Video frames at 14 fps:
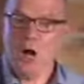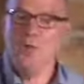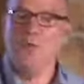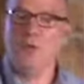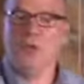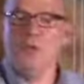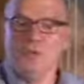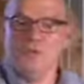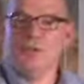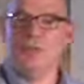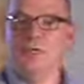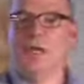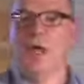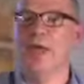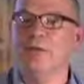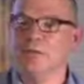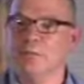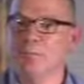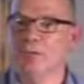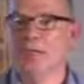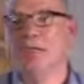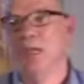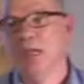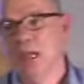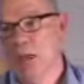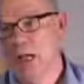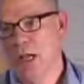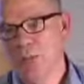are those that are going to be
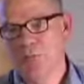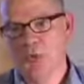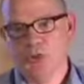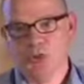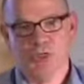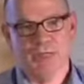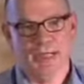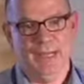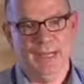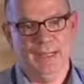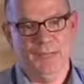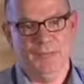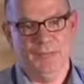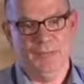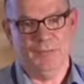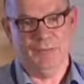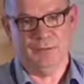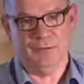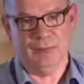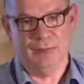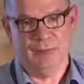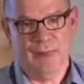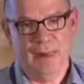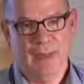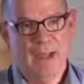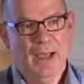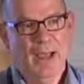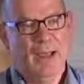pushing ahead with this game.
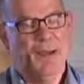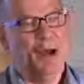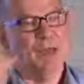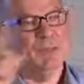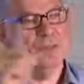I